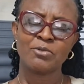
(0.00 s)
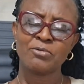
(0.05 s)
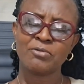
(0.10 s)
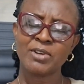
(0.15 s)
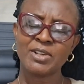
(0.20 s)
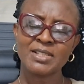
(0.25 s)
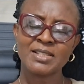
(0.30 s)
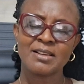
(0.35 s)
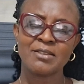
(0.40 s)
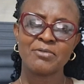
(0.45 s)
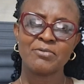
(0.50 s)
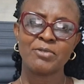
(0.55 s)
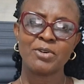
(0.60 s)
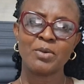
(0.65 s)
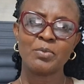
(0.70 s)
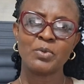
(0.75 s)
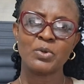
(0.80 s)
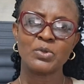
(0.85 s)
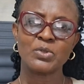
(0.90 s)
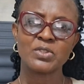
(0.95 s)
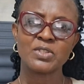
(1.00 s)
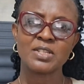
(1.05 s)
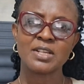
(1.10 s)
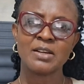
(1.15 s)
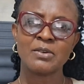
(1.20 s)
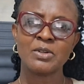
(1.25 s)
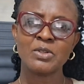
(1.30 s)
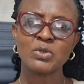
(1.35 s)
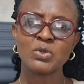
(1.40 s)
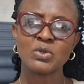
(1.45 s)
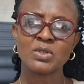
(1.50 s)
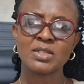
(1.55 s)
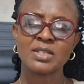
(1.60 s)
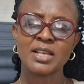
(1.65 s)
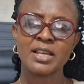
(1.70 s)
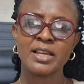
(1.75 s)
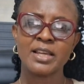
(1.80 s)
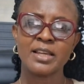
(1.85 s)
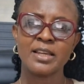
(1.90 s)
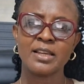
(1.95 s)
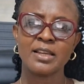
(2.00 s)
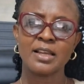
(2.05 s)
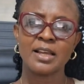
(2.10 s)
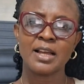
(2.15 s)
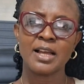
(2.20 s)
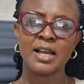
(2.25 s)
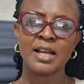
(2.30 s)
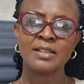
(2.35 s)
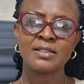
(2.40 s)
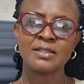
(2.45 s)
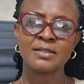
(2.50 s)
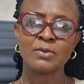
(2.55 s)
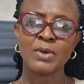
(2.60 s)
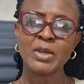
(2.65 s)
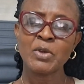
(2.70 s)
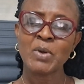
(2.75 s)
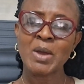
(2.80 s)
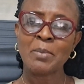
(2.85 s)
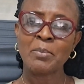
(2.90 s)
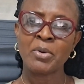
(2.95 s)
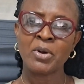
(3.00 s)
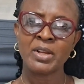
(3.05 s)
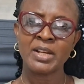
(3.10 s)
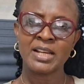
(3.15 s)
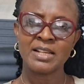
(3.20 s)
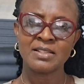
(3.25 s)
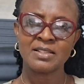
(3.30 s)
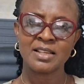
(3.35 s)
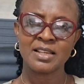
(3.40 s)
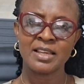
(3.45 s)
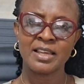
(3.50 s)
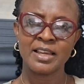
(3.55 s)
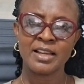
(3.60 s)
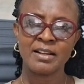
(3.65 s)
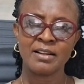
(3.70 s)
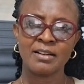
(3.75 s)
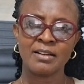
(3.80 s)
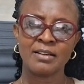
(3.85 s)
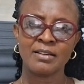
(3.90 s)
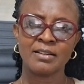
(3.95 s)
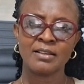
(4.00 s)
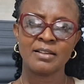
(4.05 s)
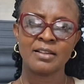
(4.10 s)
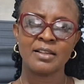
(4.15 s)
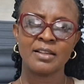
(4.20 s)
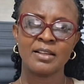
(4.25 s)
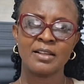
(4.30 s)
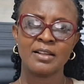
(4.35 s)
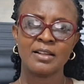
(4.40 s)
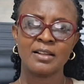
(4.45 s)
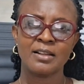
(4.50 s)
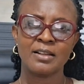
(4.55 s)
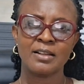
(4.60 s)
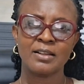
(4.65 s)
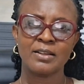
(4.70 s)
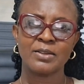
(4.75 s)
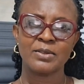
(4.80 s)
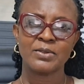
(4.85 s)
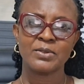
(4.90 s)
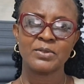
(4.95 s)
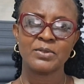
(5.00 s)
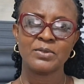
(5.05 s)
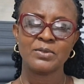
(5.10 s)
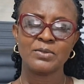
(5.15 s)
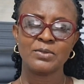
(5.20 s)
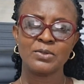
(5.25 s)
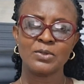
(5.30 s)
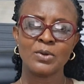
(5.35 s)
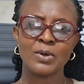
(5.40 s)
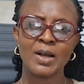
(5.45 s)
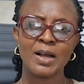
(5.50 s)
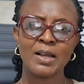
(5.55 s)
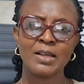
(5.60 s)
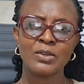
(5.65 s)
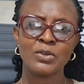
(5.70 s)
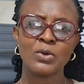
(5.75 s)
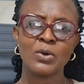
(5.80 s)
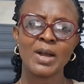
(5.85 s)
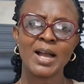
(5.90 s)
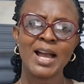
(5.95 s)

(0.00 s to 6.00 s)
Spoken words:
First and foremost, I want to say, as when you are born as a girl, you